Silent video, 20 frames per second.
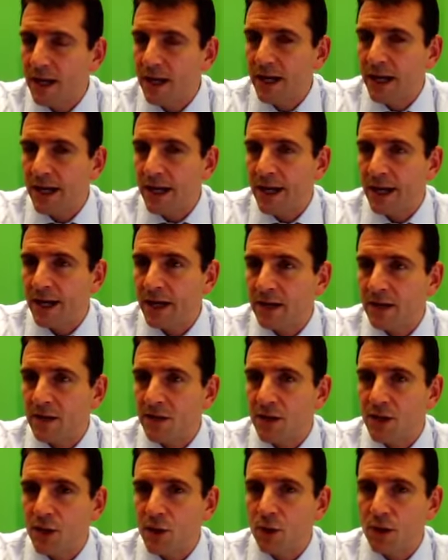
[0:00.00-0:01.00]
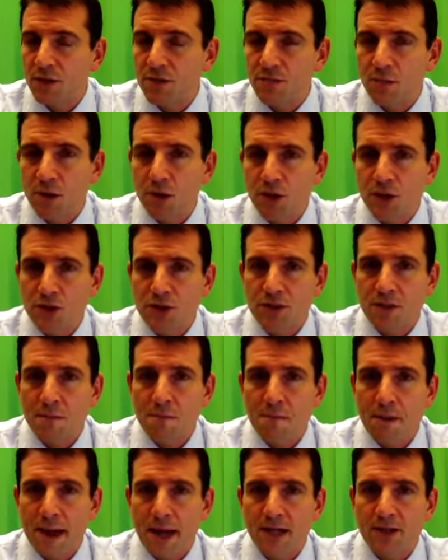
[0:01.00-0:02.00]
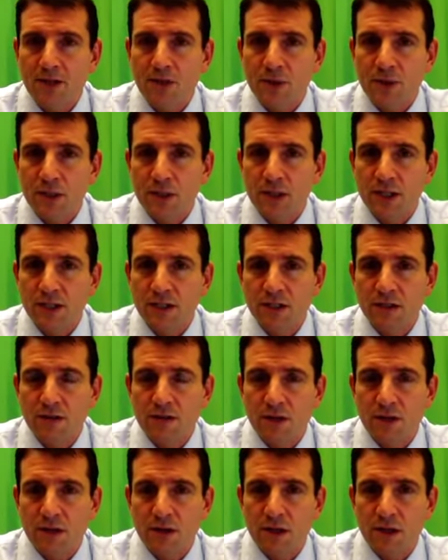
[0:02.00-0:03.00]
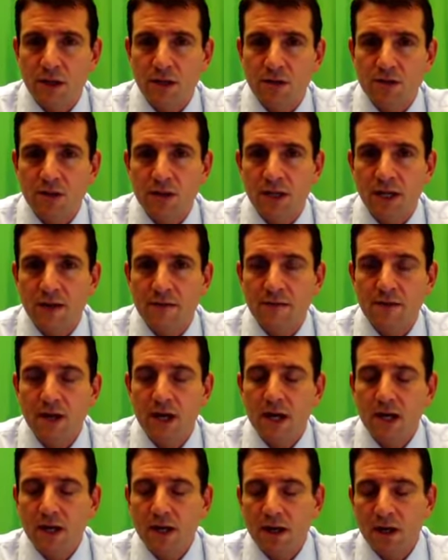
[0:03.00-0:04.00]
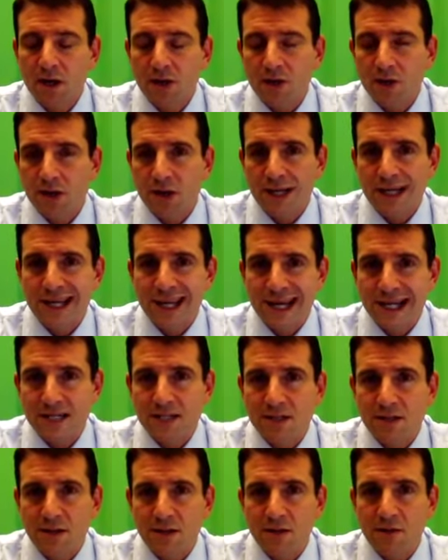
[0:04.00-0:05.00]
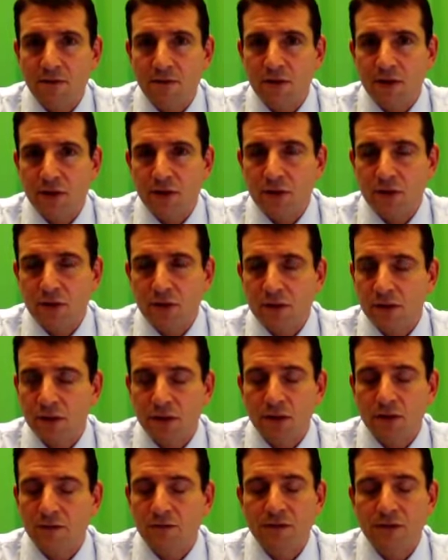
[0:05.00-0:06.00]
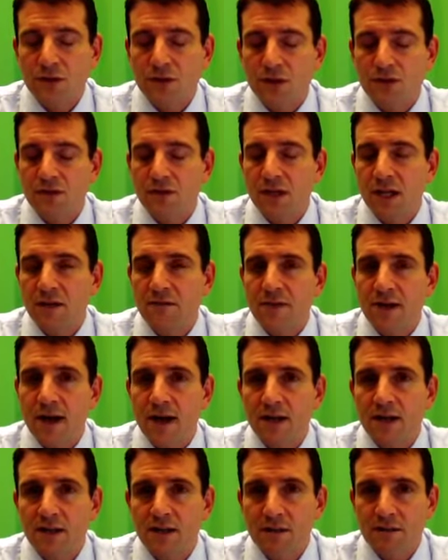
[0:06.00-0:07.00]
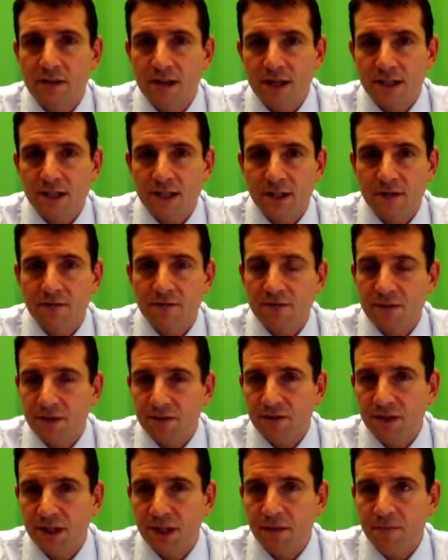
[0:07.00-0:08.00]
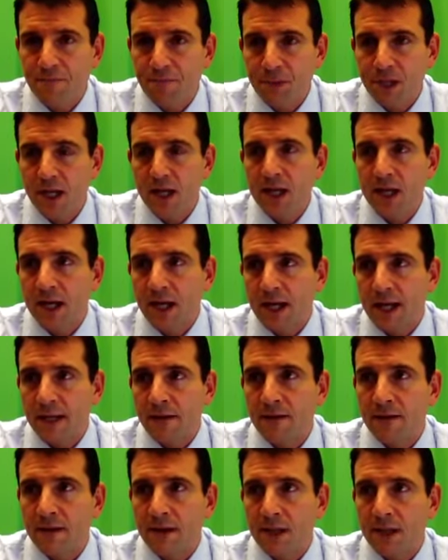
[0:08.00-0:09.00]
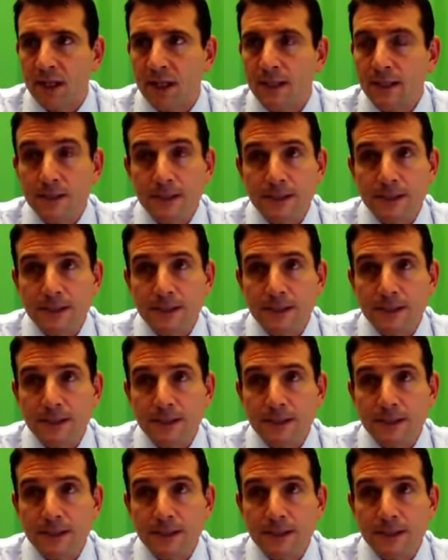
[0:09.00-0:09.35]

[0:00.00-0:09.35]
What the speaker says: And the U.S. Marshal demanded the release of the slave under the guidance of the Federal Fugitive Slave Act of 1850. And the